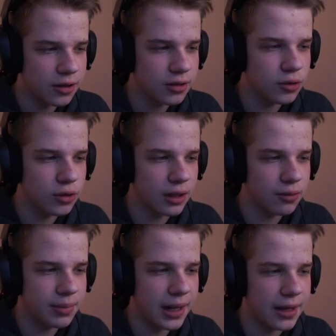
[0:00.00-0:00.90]
it in because I'll
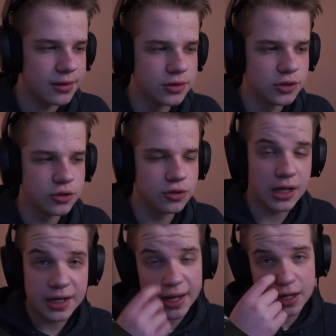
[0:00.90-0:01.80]
plan to do
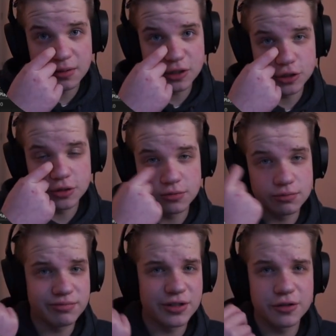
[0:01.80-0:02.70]
like animation,
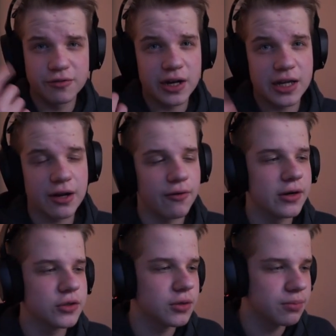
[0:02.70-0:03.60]
didn't really get
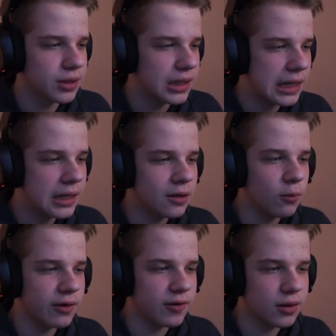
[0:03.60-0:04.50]
around to it, but
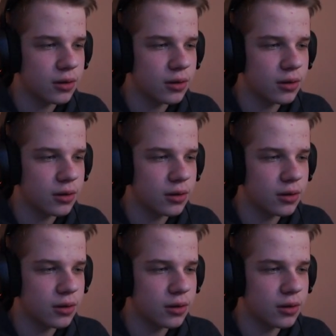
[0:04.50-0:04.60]
whatever.